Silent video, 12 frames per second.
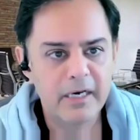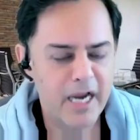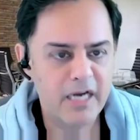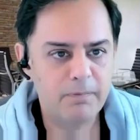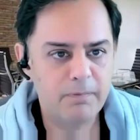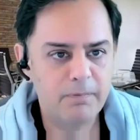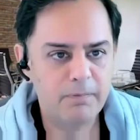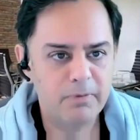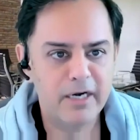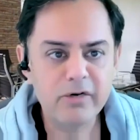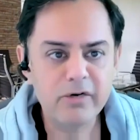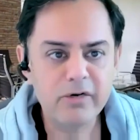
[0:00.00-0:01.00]

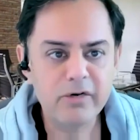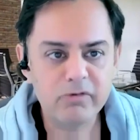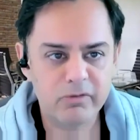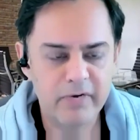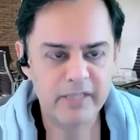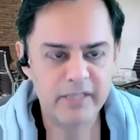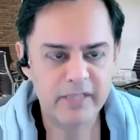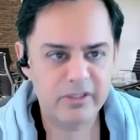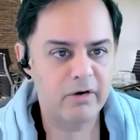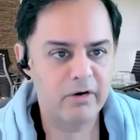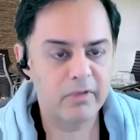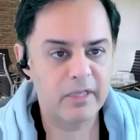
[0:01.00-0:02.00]
9% interest rates
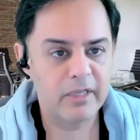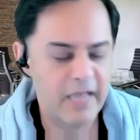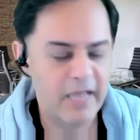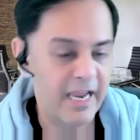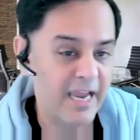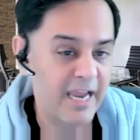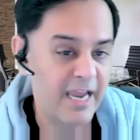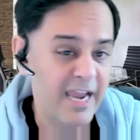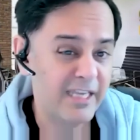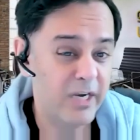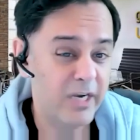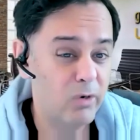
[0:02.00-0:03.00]
and they're they
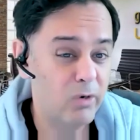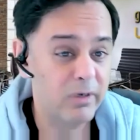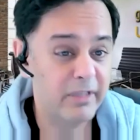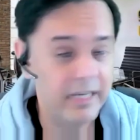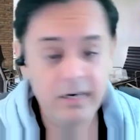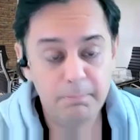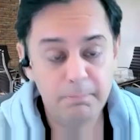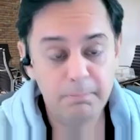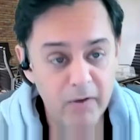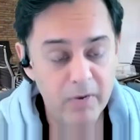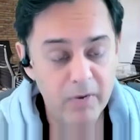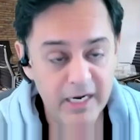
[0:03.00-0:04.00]
a either they don't they
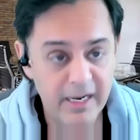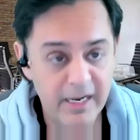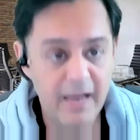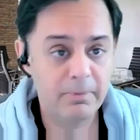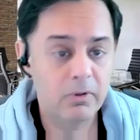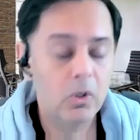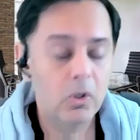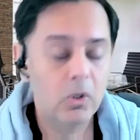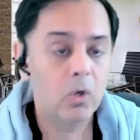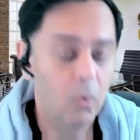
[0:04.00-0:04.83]
didn't buy a rate cap